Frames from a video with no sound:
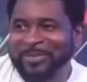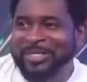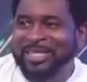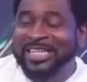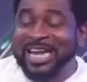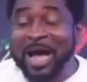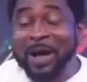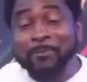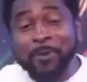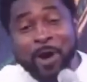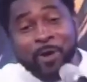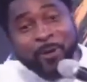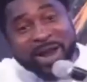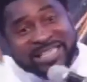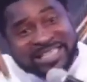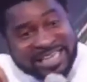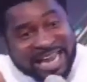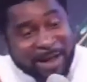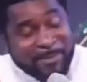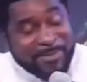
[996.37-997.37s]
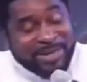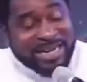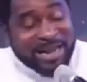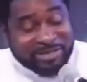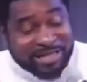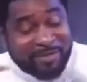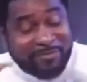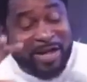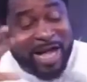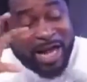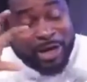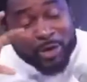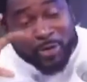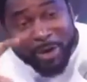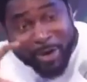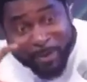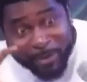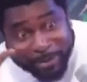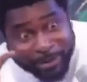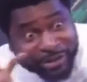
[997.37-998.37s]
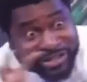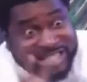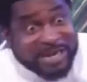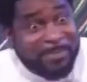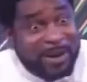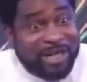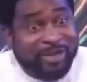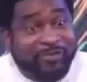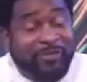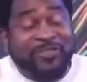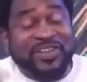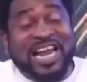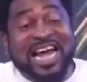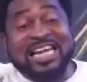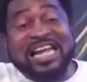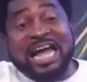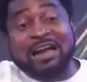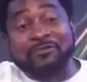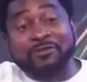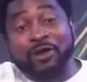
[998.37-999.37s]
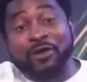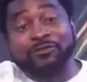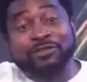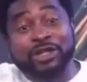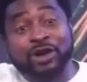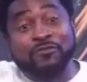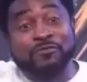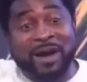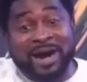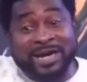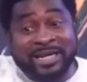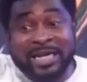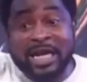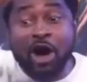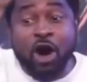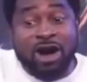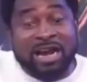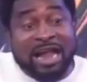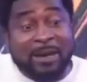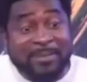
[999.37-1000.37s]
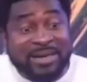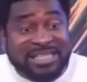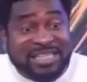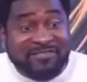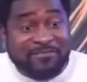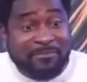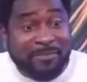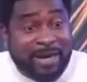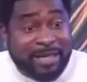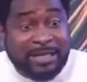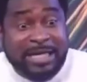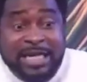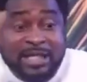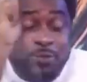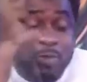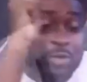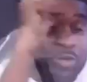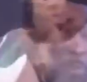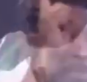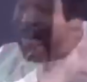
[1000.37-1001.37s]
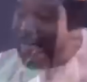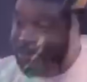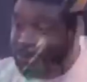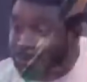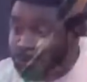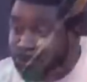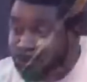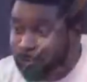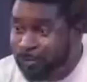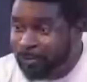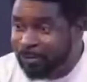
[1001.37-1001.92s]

They both were scamming themselves. The one was using the man to fulfill her lifelong dream of marrying. All her mates have married. She wants to marry too.